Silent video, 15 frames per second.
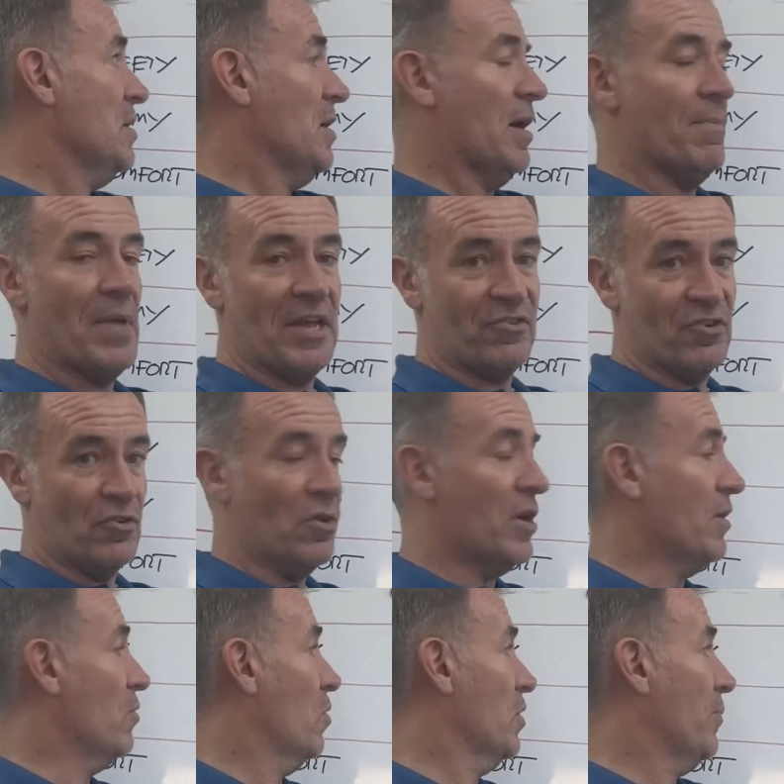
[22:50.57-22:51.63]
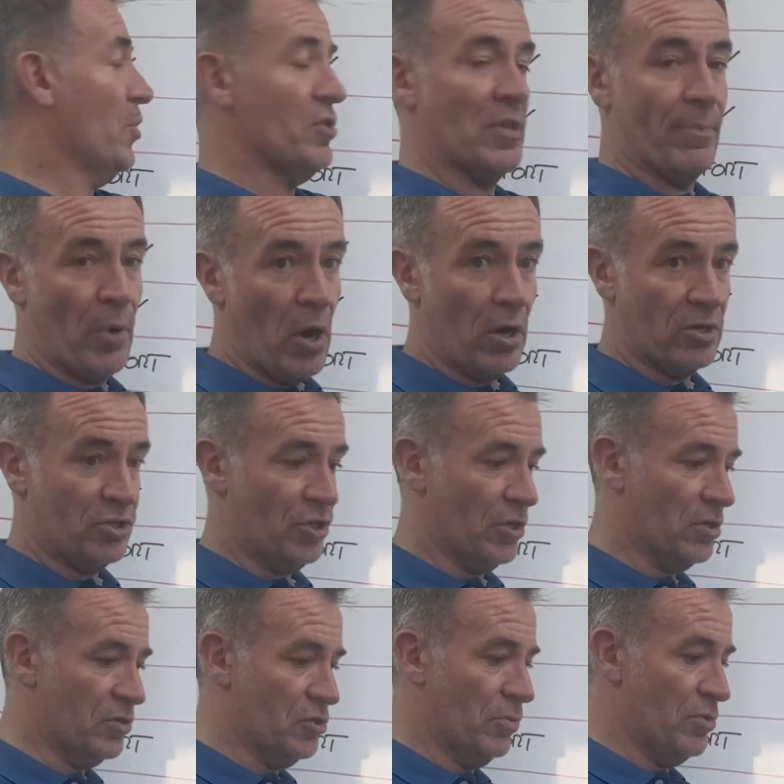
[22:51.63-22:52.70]
I mentioned earlier on about the power
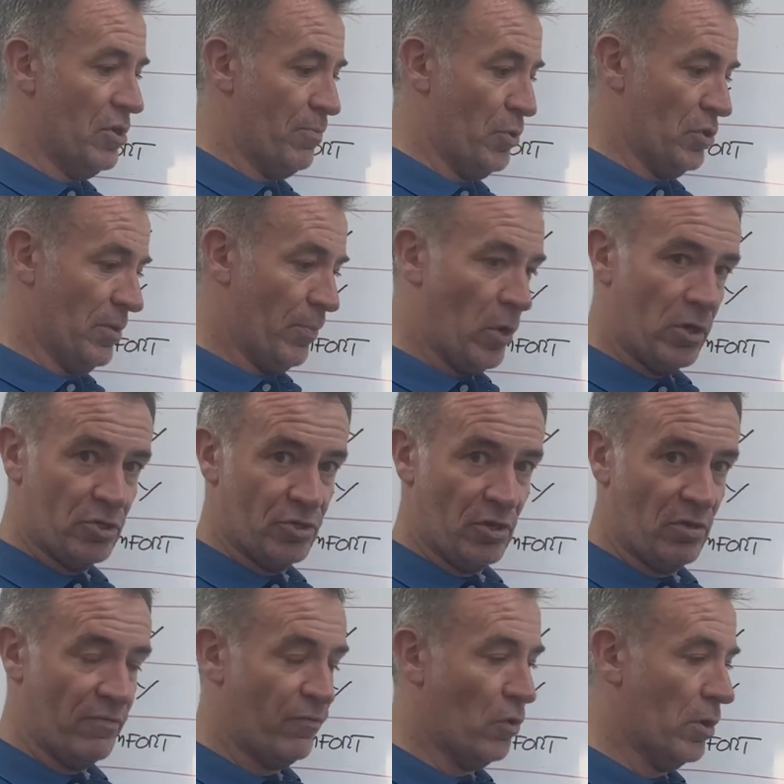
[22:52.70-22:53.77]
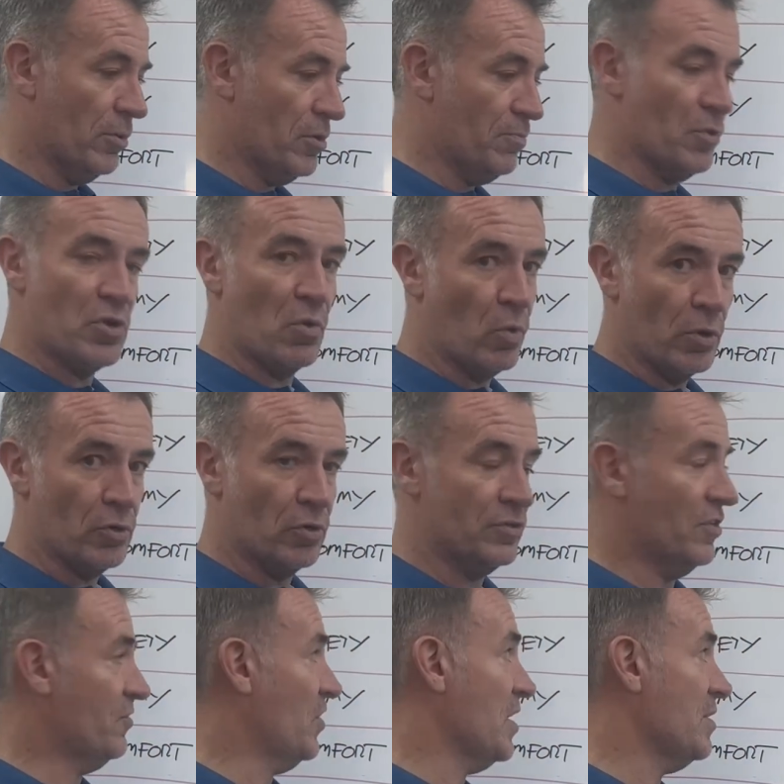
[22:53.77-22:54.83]
shuttle, so when you put the power shuttle forward but you weren't on
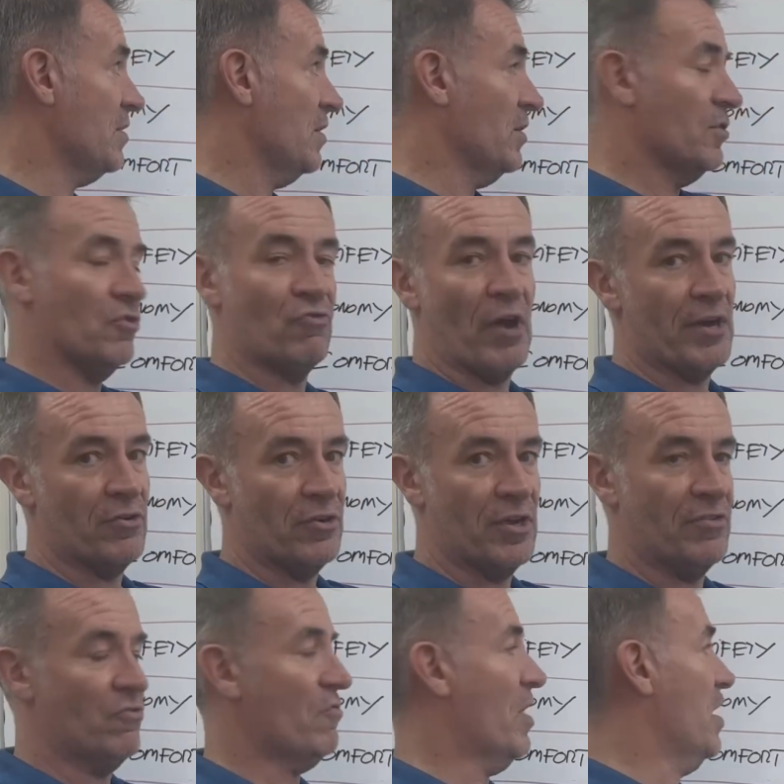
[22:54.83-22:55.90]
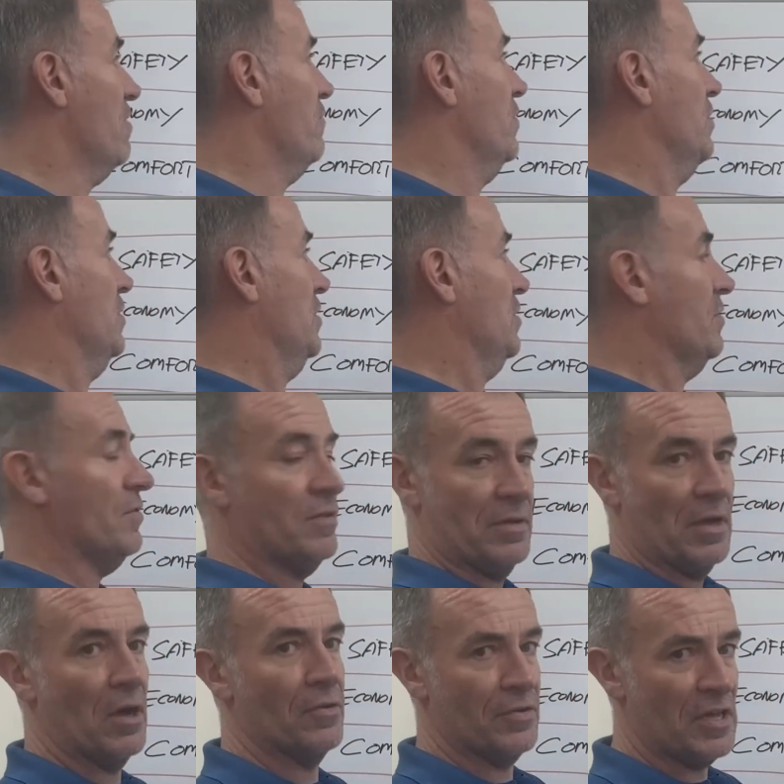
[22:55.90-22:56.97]
the seat, the tractor didn't drive.
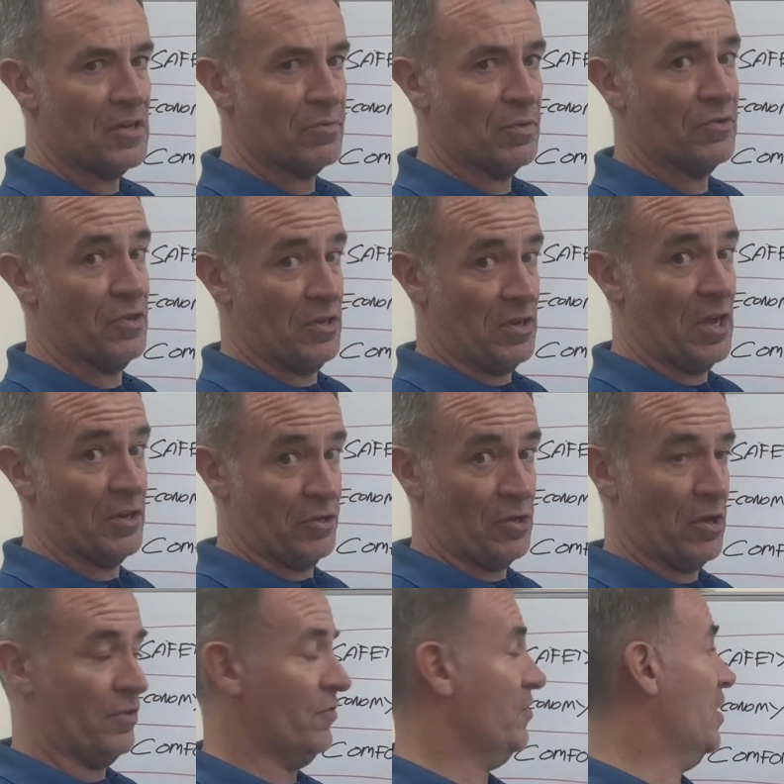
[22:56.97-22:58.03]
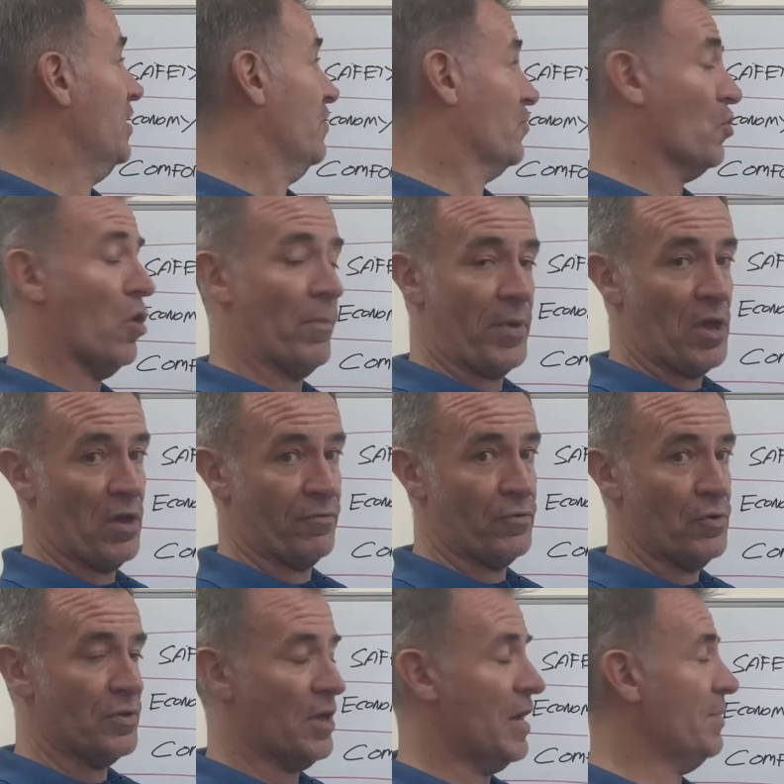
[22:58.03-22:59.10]
On these ones it does, and it's caught me a
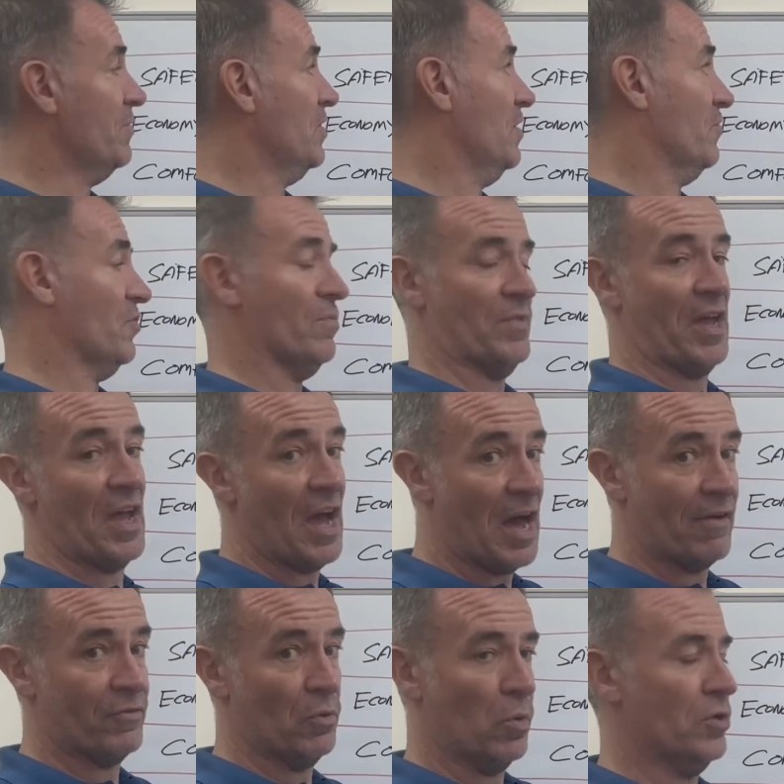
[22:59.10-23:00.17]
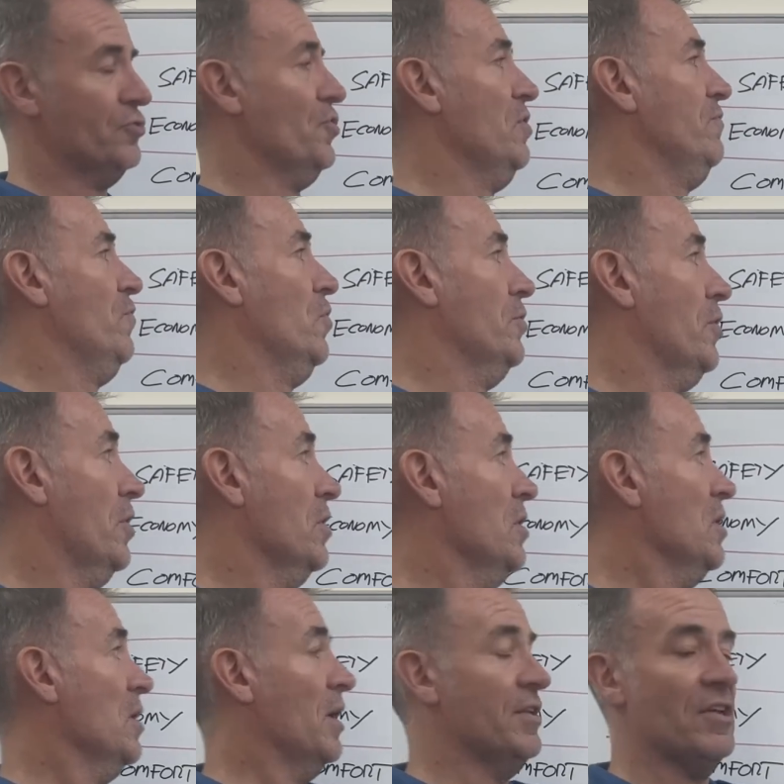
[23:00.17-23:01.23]
few times, and it's something I have to watch out for now.
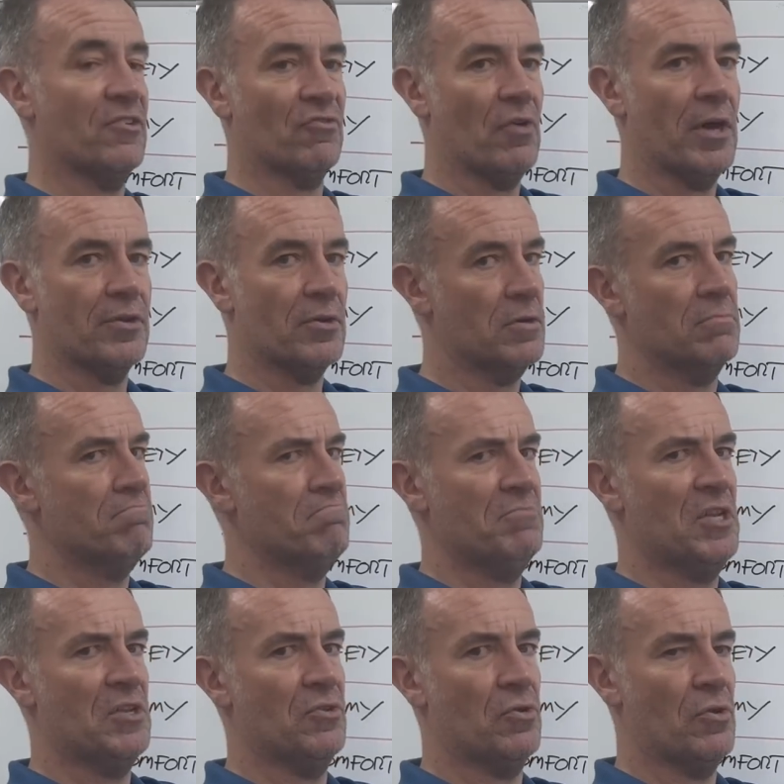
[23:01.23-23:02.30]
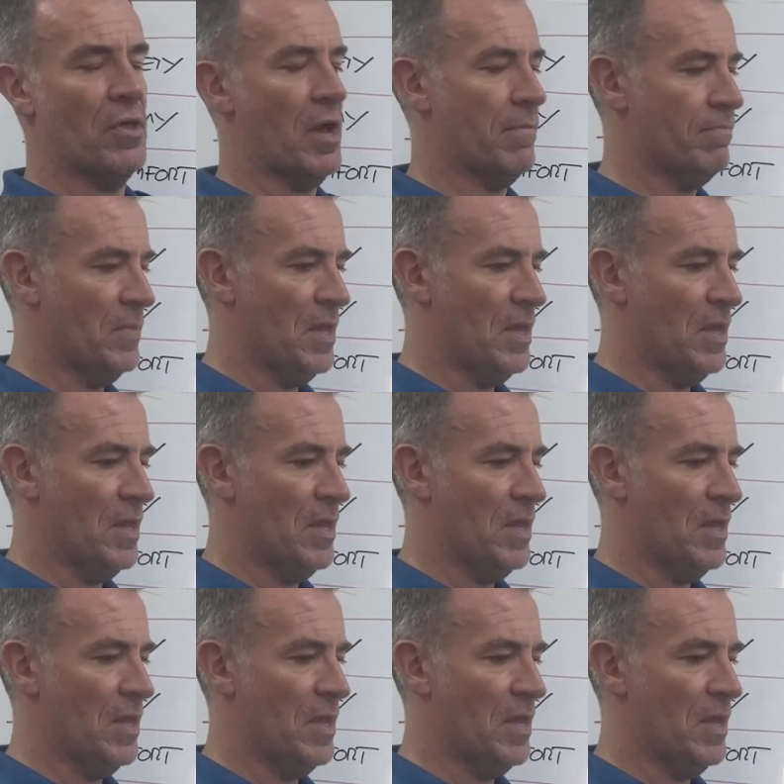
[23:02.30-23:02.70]
And this tractor didn't do that.